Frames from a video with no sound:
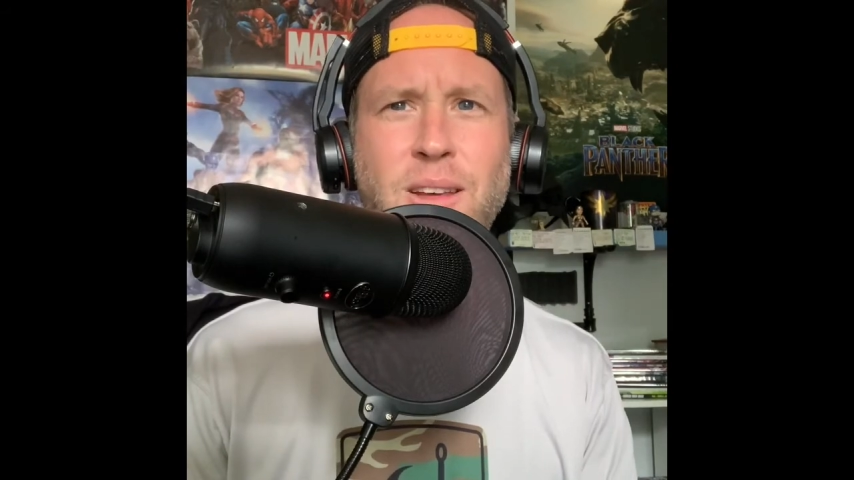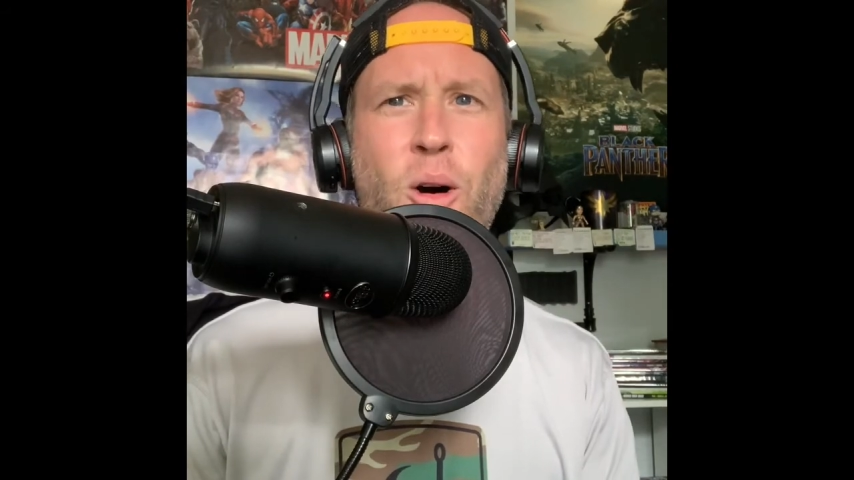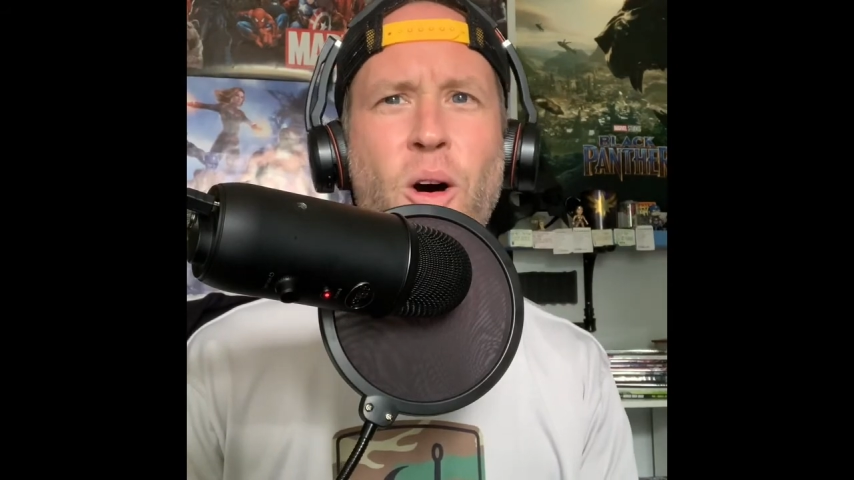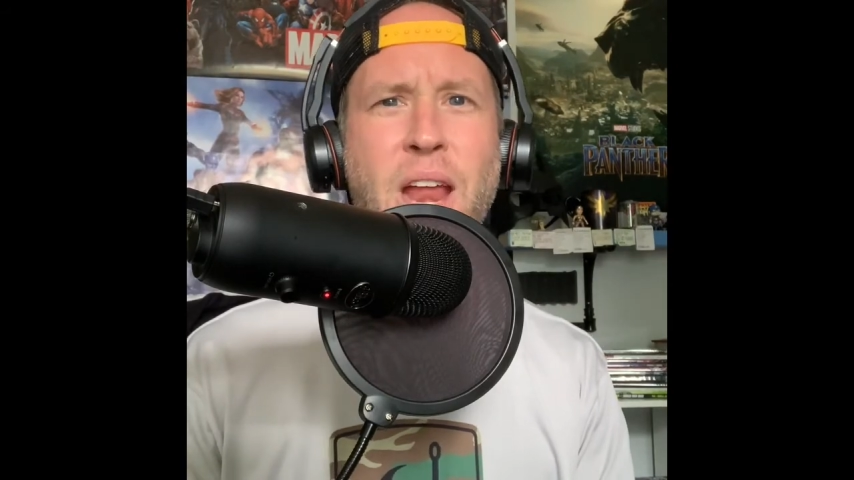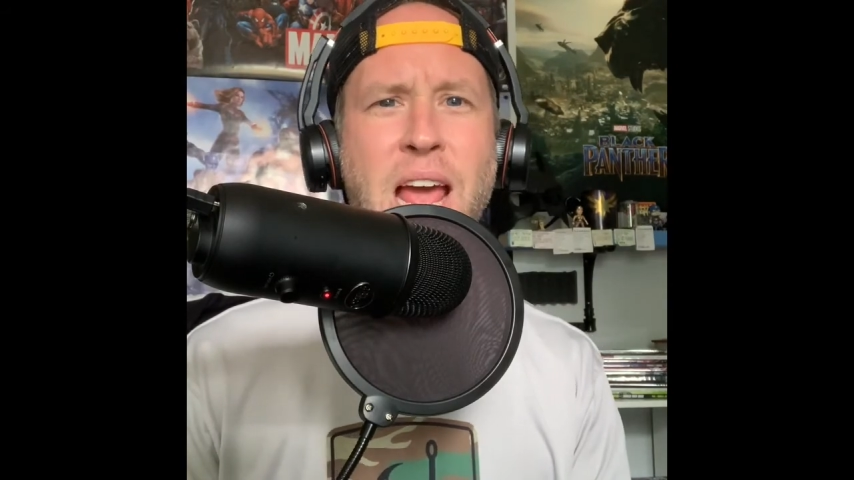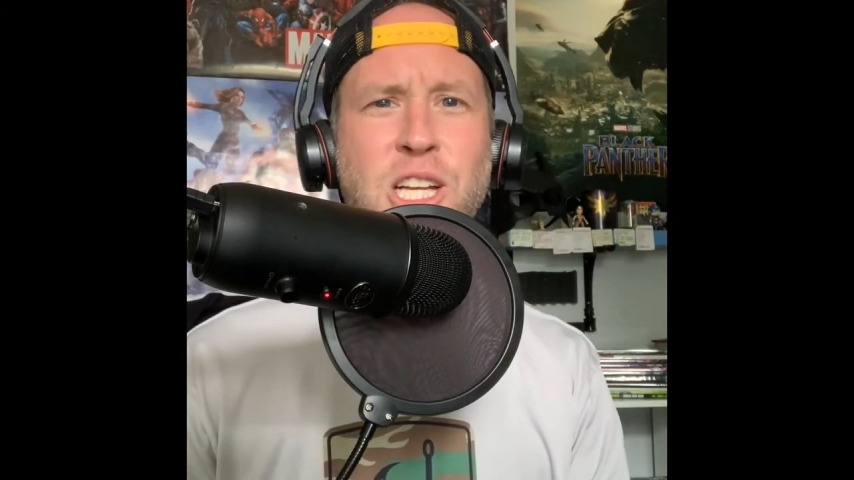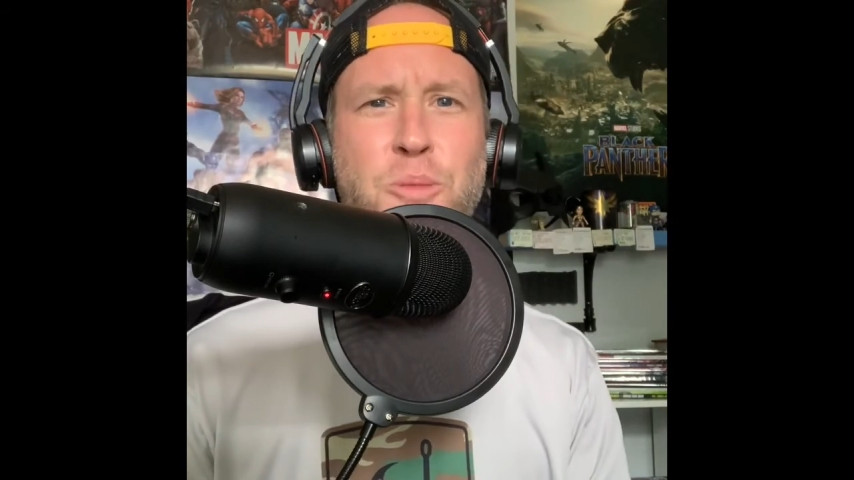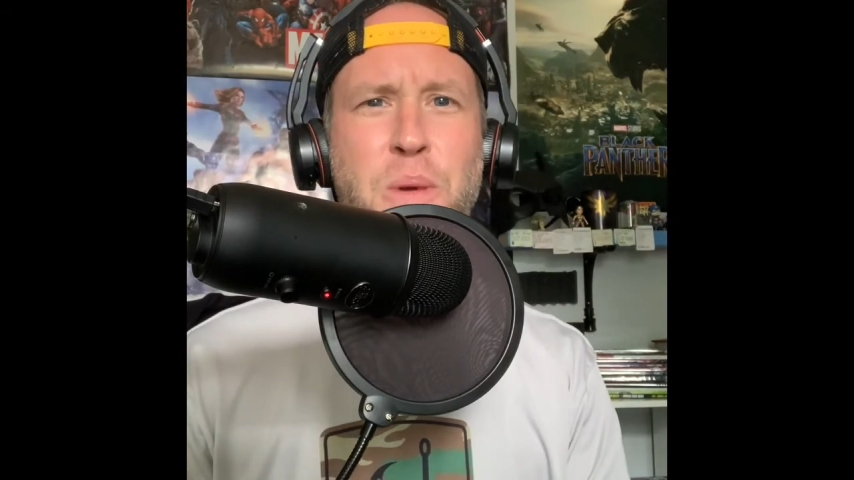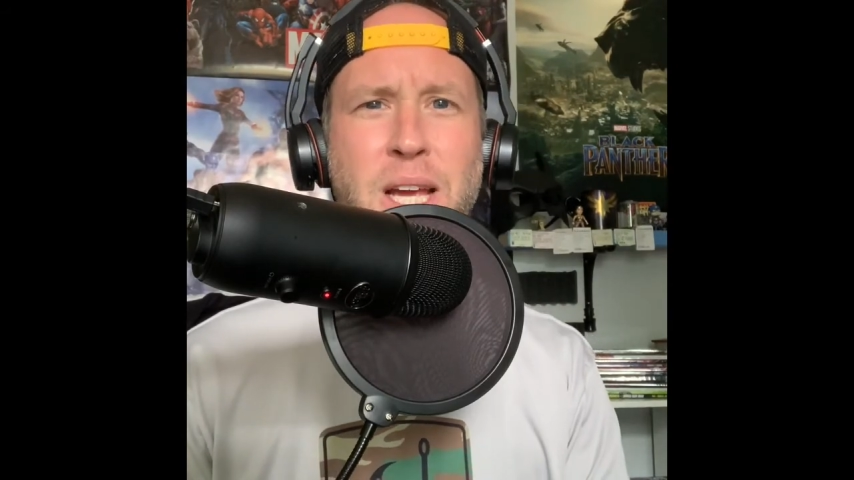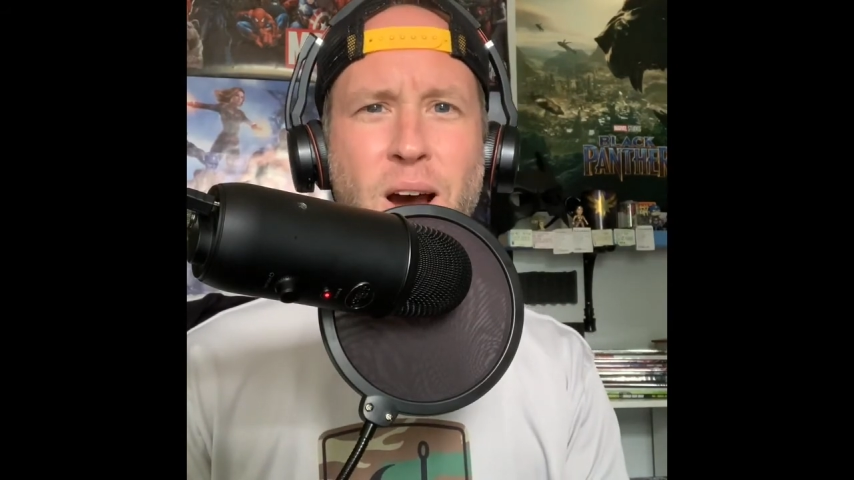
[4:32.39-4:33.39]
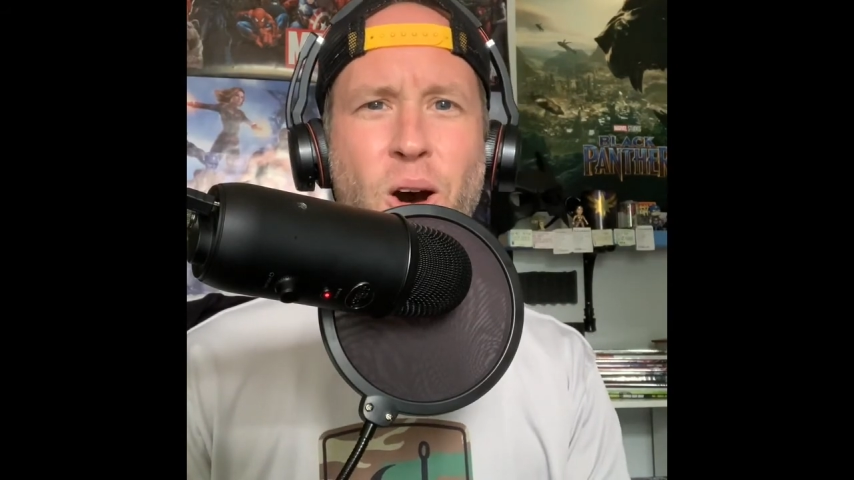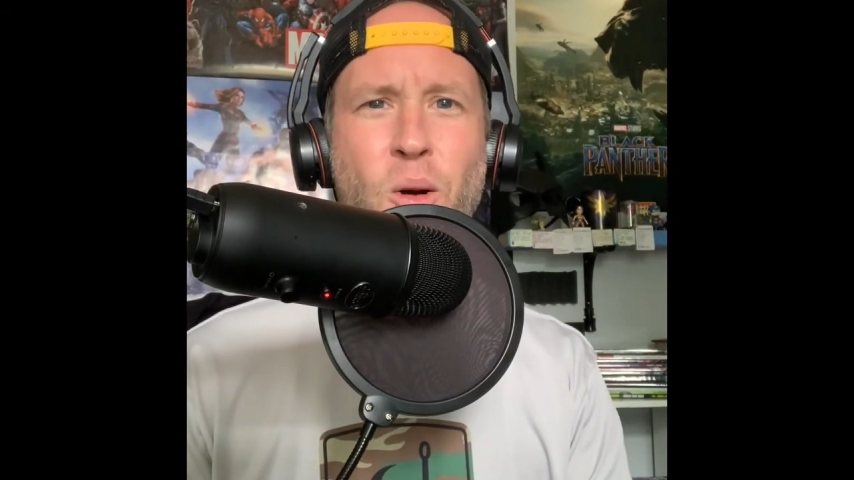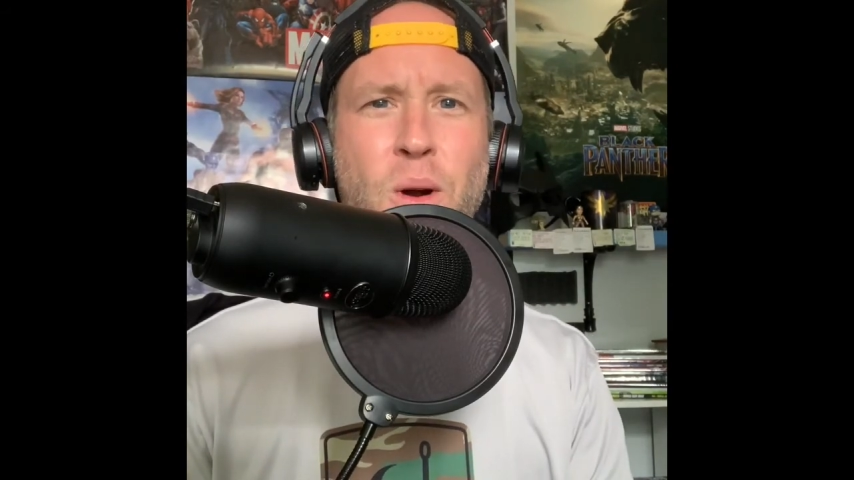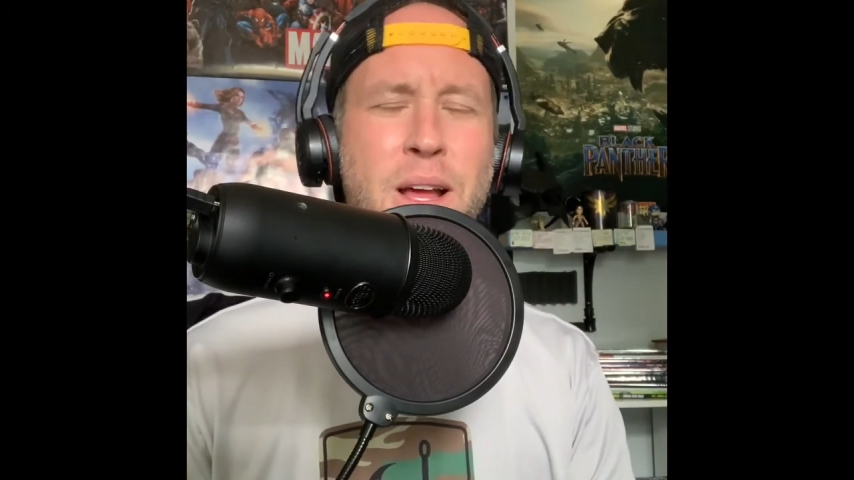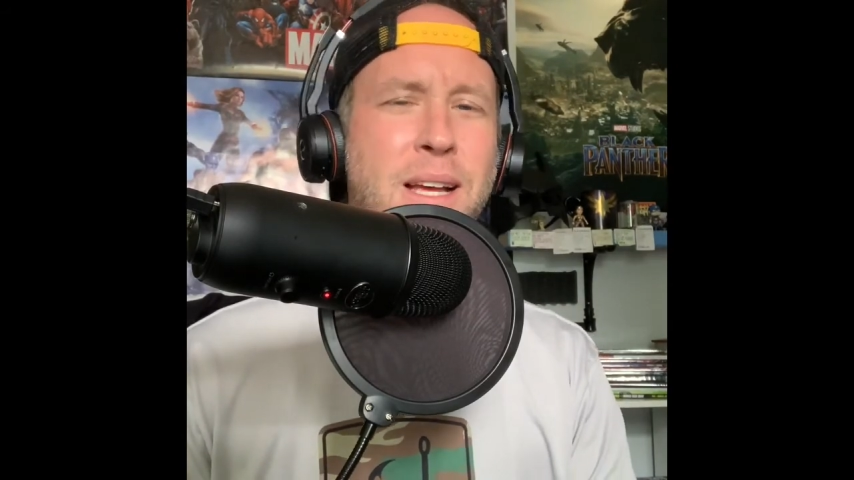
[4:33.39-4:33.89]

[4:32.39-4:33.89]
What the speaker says: on HBO.